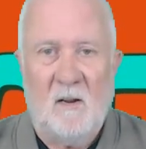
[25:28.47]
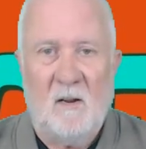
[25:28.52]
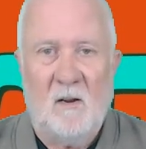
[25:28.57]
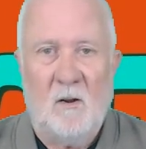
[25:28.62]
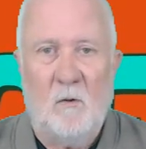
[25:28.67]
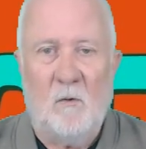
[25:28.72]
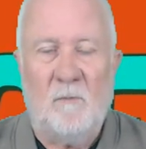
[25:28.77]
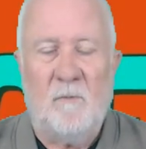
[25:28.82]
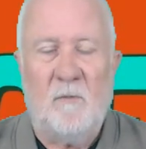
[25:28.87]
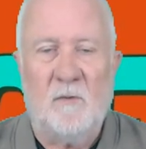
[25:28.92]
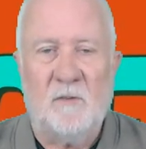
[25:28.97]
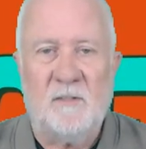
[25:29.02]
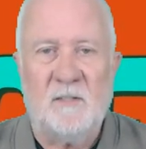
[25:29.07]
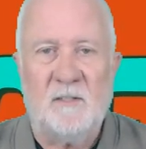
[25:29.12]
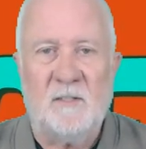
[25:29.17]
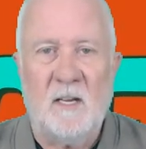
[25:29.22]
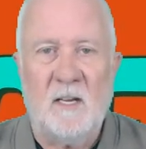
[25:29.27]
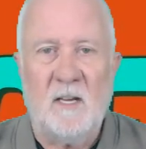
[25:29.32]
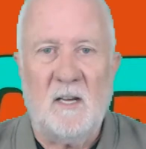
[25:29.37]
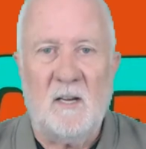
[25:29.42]
Look forward to
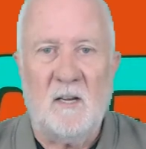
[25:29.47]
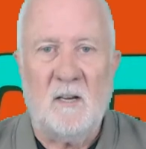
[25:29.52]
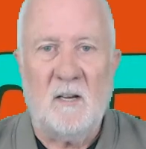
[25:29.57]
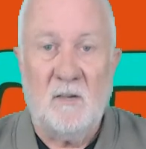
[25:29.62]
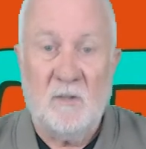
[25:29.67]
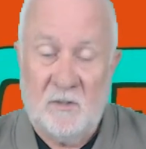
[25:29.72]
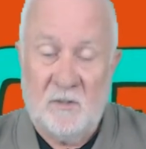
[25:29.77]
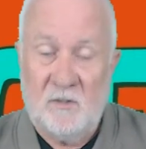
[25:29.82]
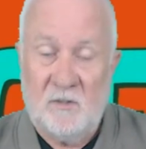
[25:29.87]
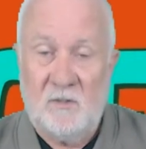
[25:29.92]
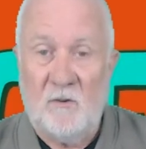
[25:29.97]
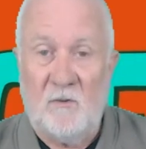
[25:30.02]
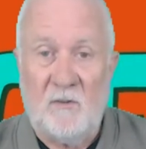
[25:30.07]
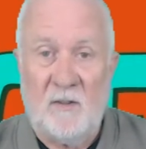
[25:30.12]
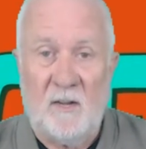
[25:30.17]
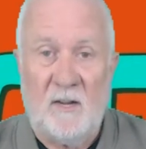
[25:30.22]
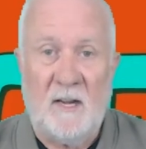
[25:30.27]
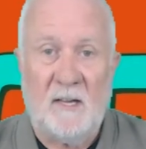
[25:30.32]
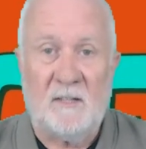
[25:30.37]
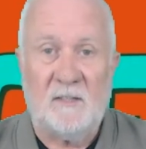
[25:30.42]
seeing you during the
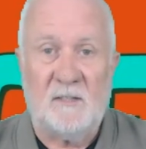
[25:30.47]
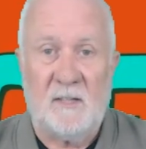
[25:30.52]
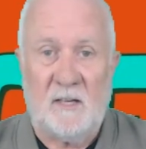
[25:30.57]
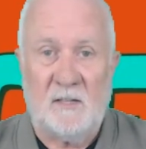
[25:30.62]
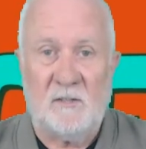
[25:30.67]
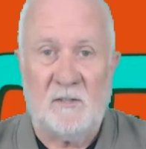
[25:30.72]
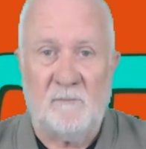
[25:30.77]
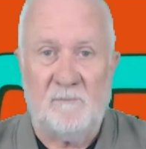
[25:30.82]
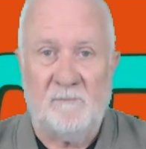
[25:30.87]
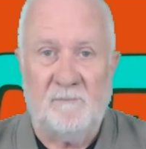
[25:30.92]
next session.